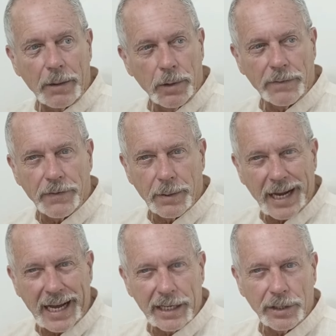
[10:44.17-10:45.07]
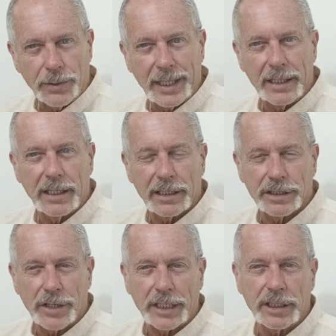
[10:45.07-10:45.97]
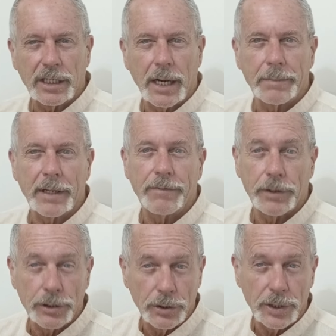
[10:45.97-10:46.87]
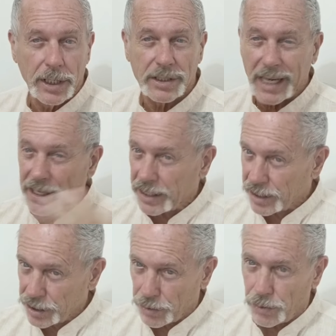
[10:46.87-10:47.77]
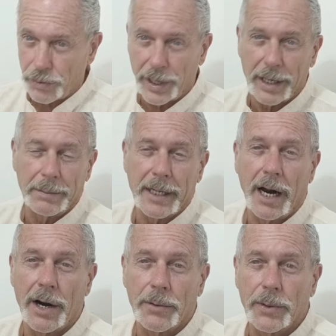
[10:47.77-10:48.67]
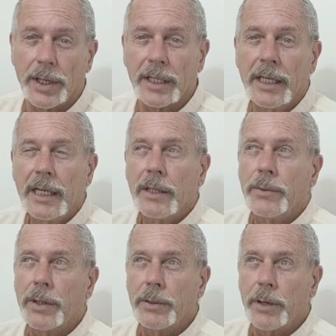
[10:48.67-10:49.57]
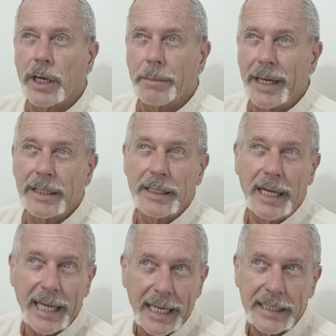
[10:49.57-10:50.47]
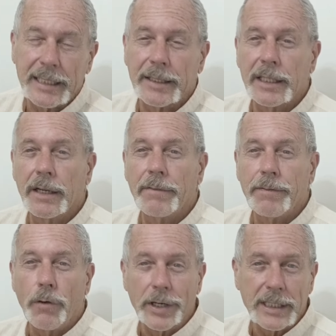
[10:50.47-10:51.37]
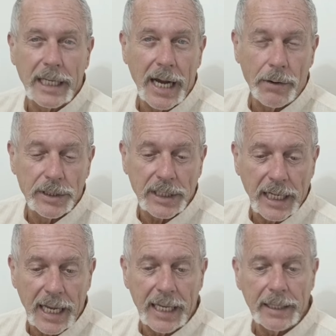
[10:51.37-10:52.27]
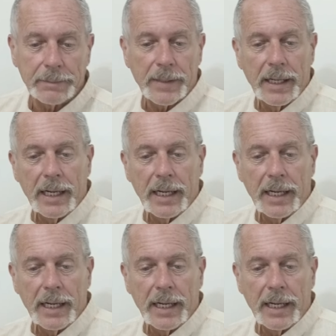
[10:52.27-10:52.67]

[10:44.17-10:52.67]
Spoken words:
worked for a concrete construction company for 2 years. That was incredibly hard work. We would work about 8 to 14 hours a day.